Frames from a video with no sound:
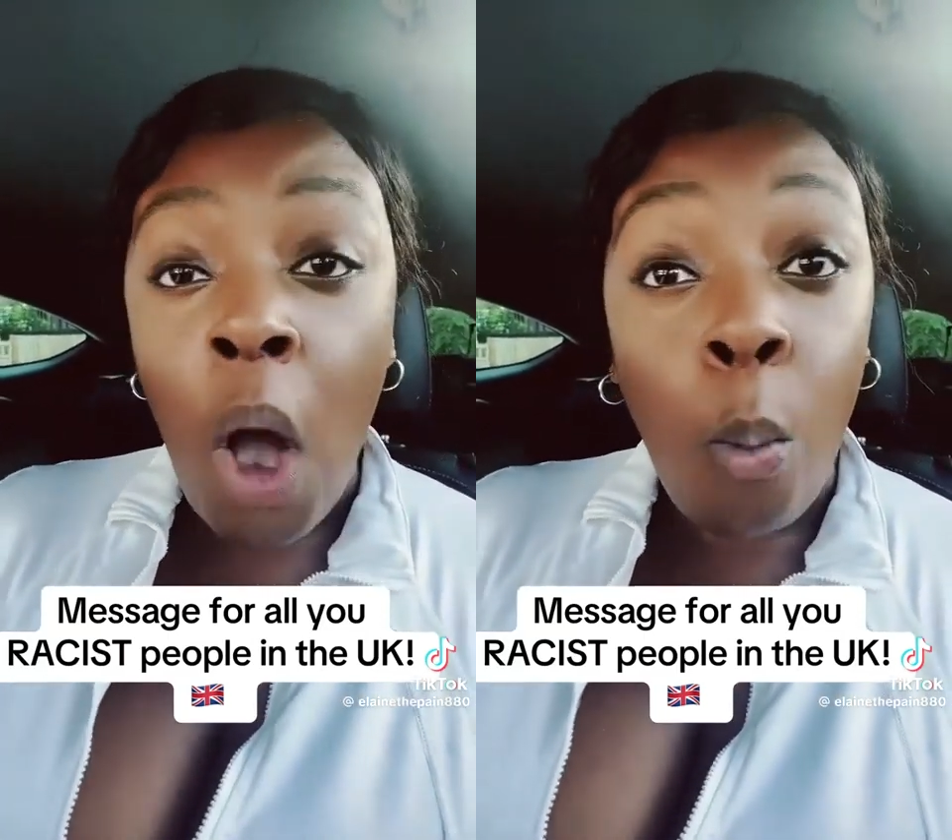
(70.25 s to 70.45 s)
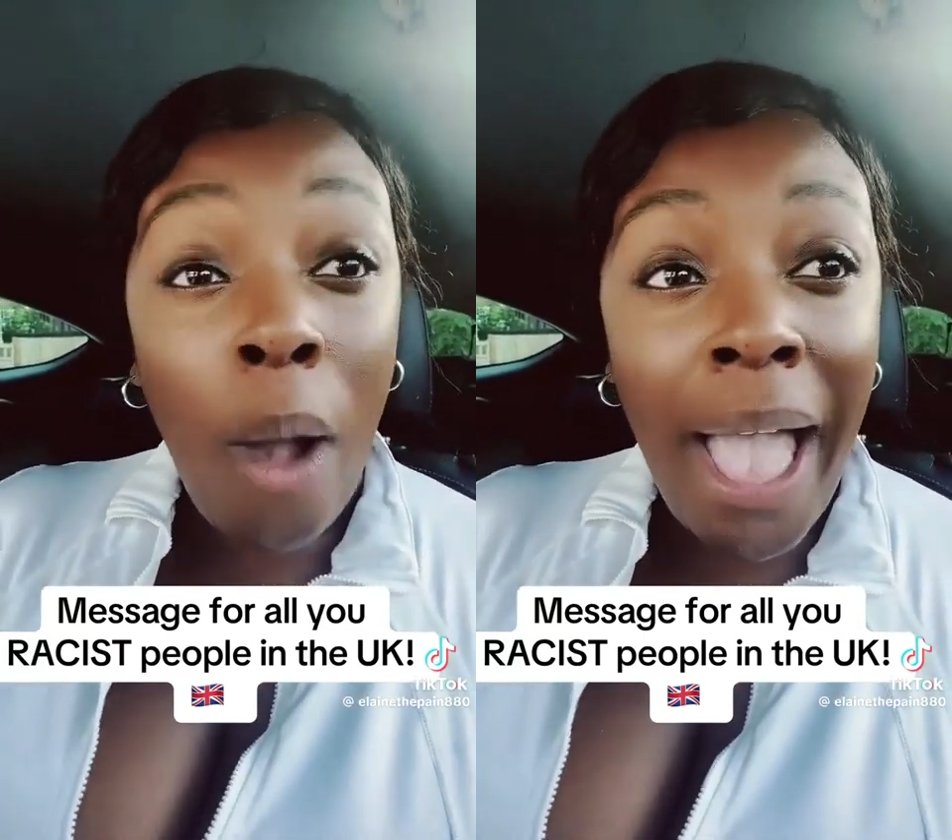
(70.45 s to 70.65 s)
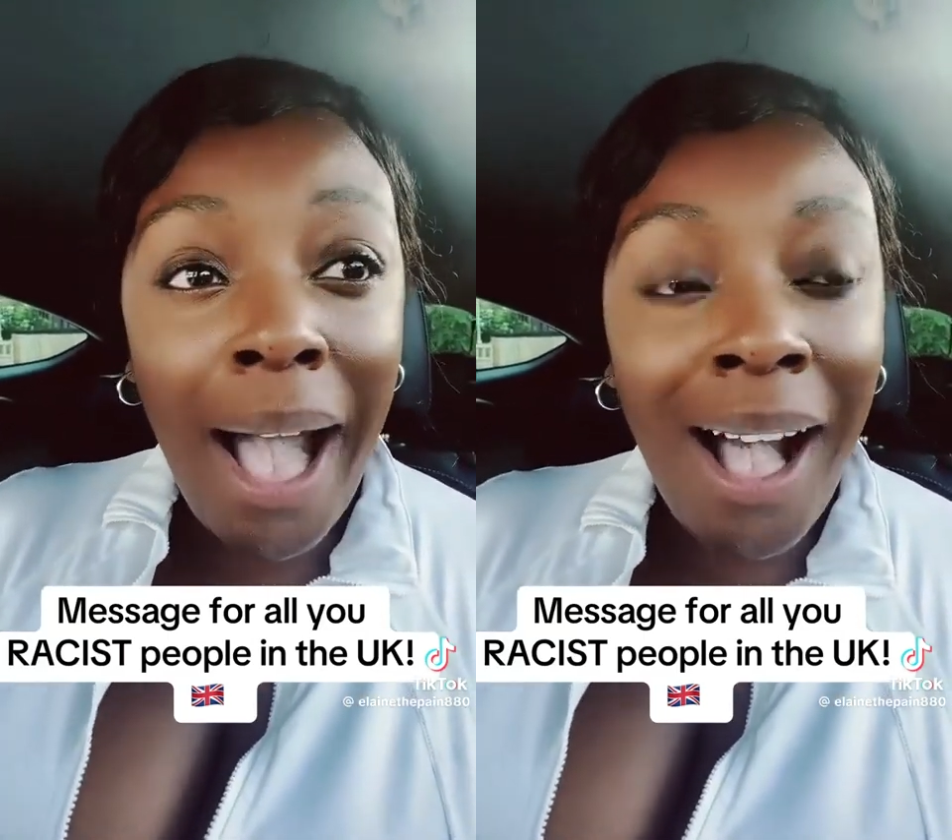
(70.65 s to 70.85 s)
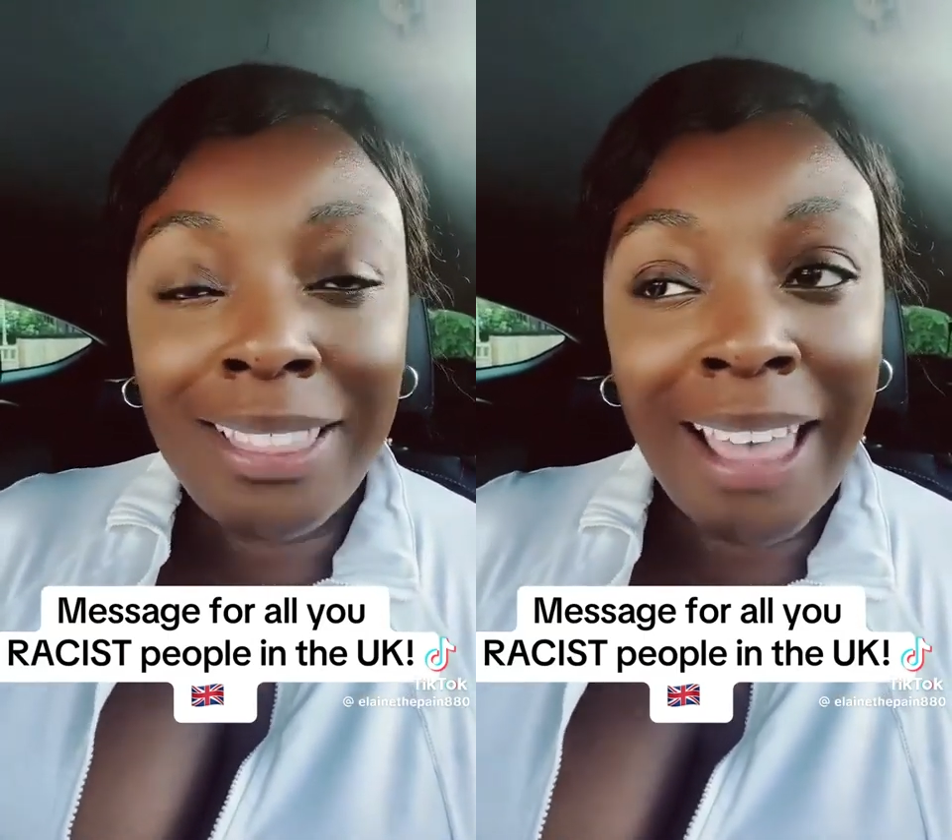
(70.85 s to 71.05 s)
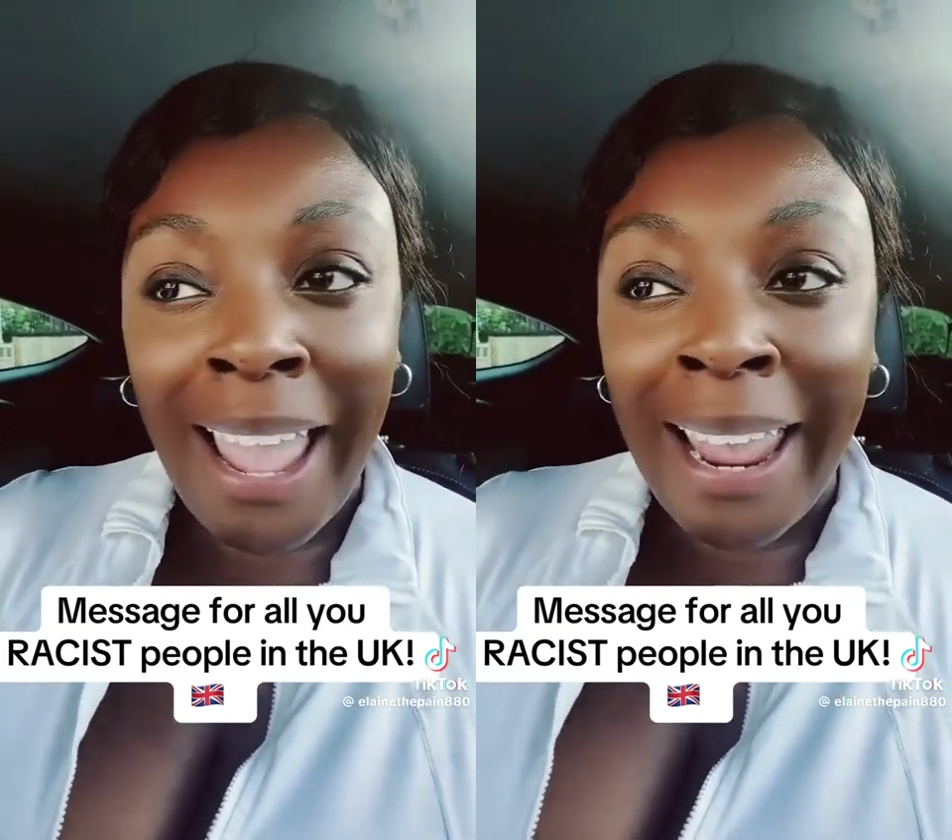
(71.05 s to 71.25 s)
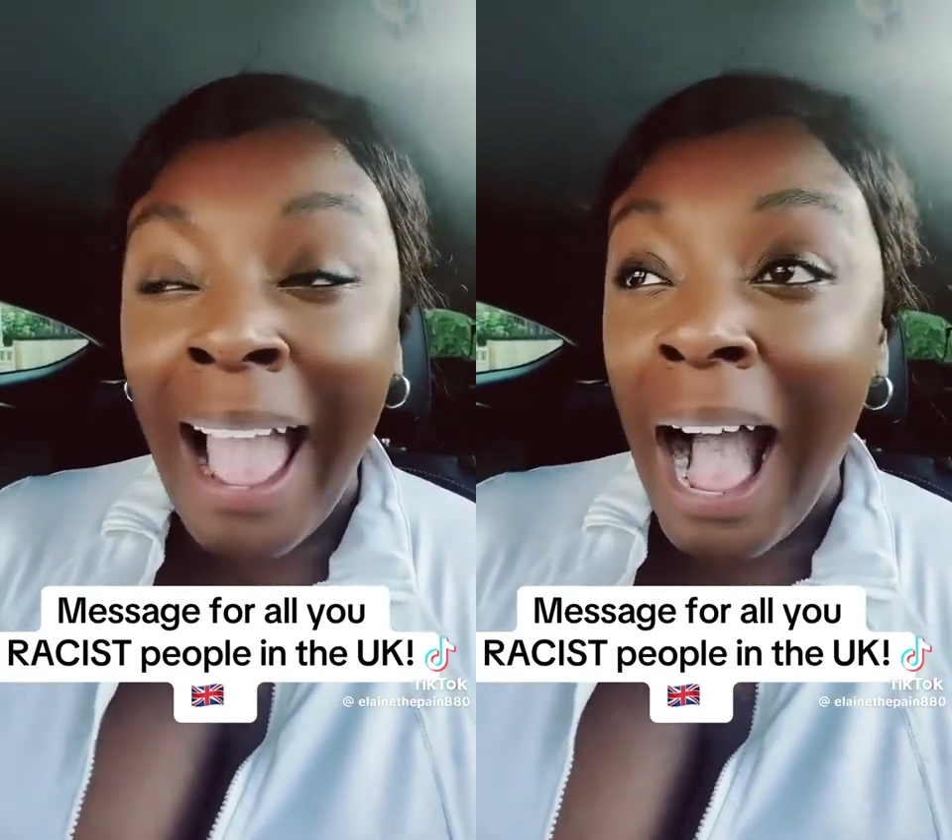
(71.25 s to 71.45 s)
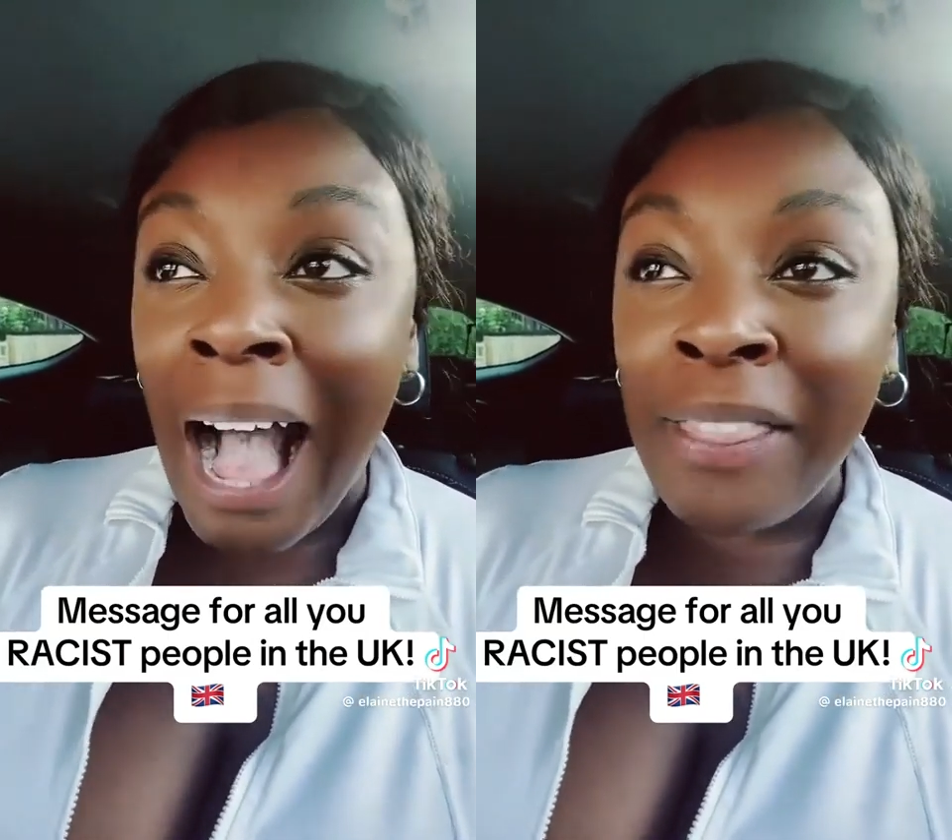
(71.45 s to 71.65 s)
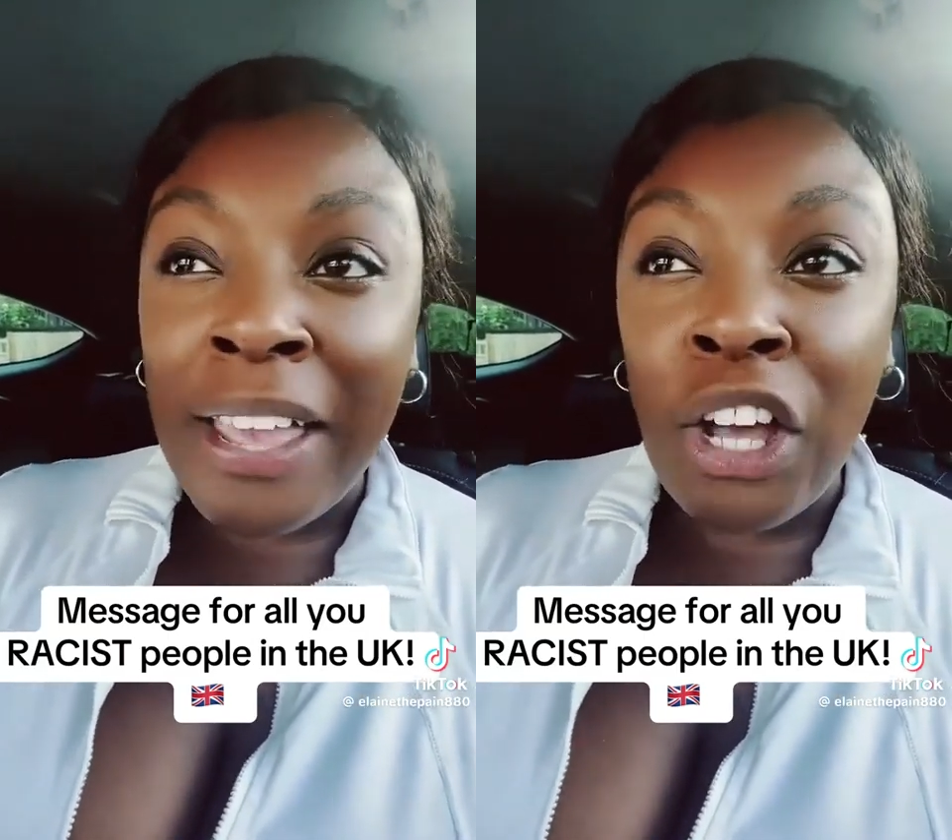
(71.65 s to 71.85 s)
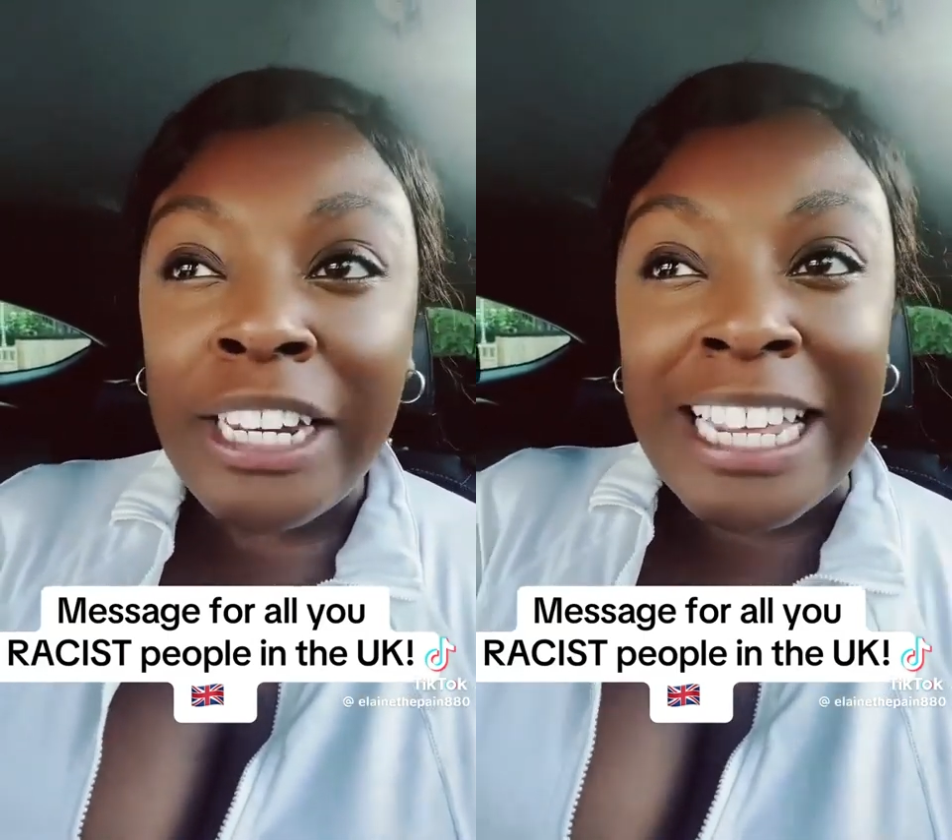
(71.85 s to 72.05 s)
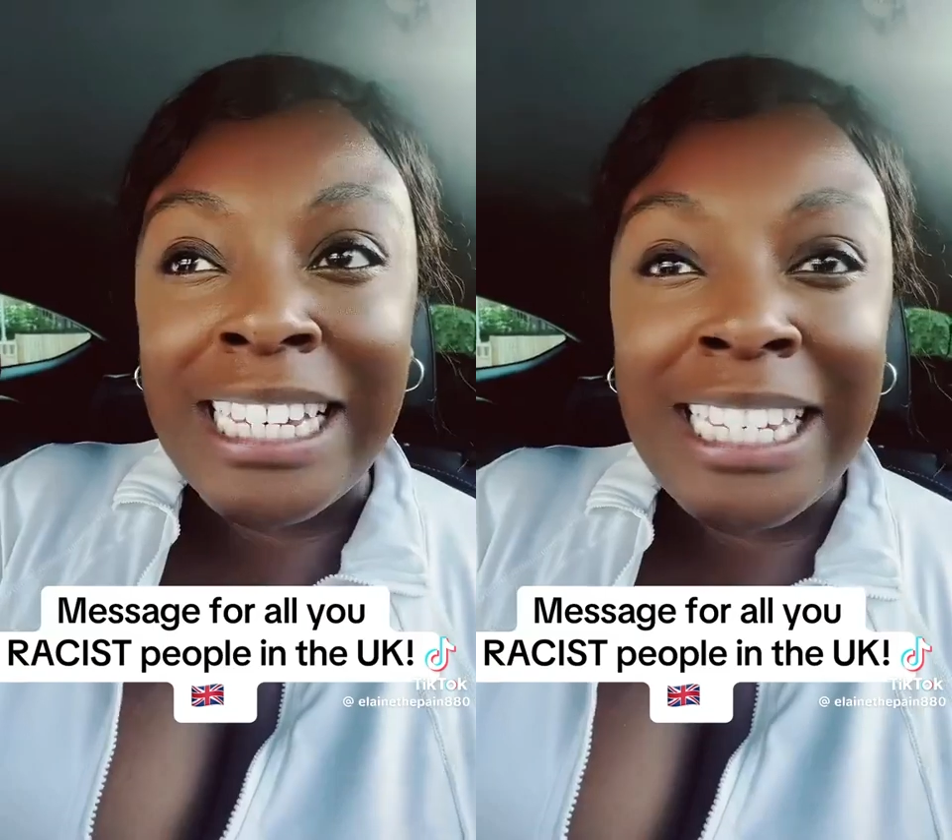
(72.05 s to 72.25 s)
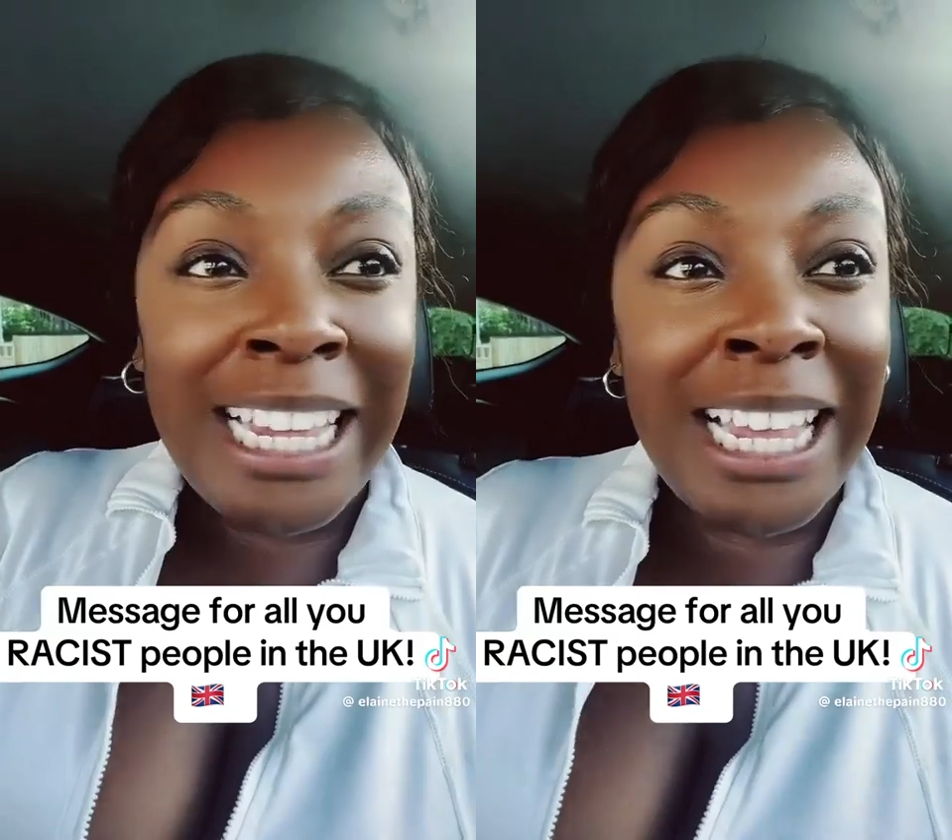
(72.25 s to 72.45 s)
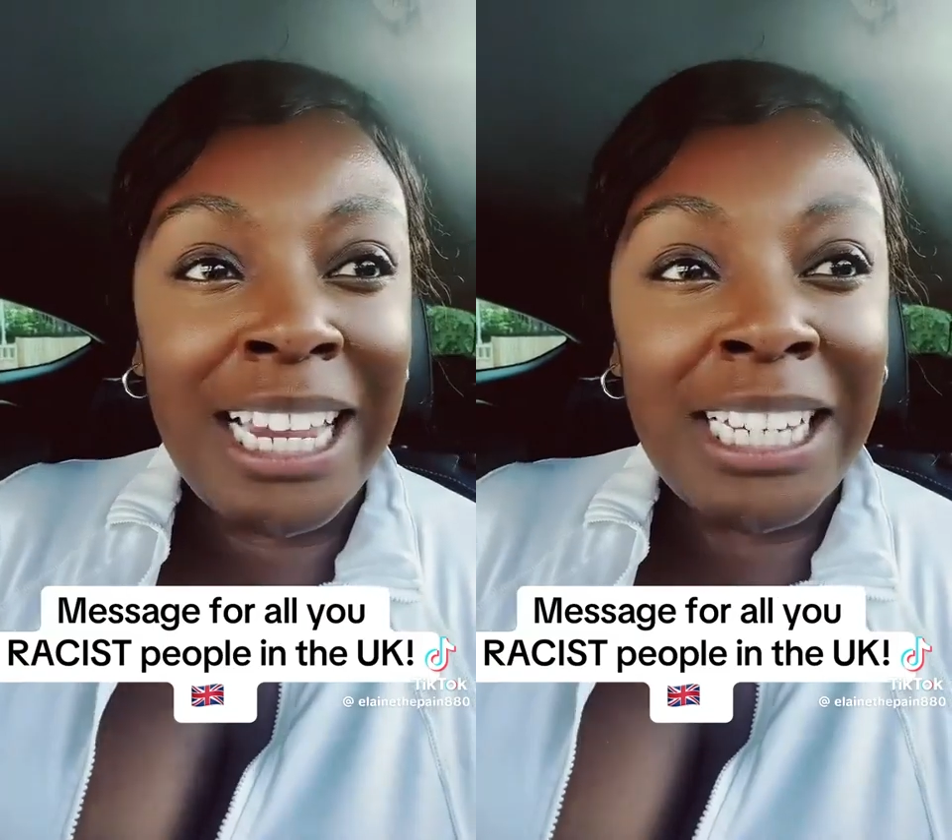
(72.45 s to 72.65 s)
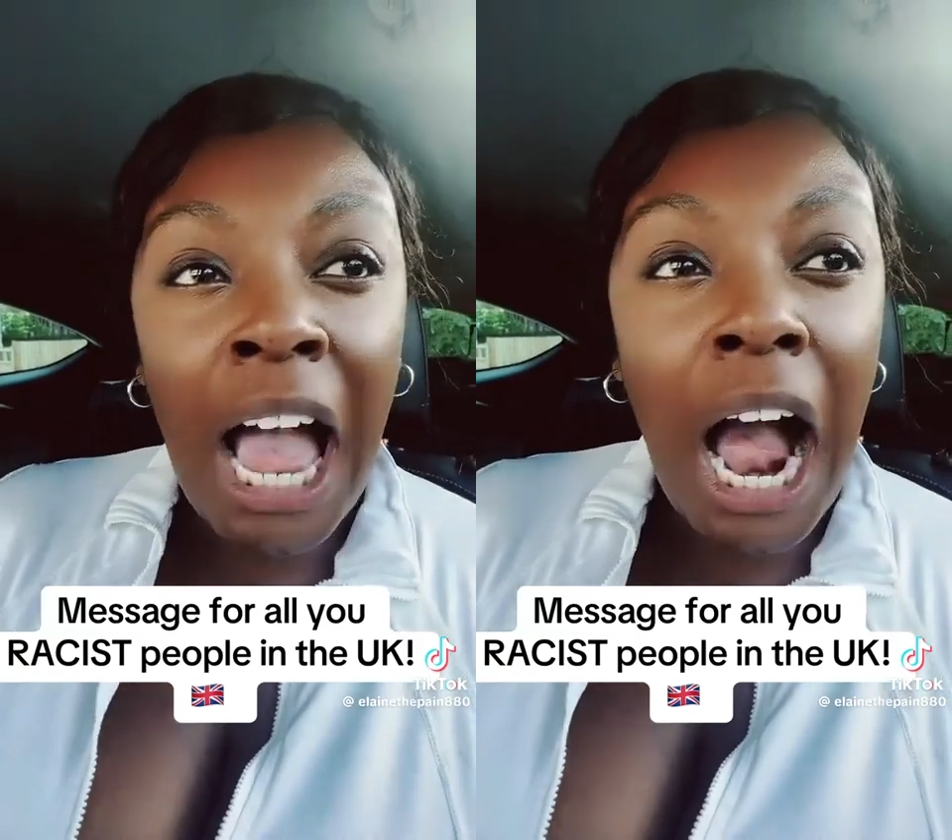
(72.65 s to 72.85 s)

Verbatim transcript: Where are they? Are they on Indeed?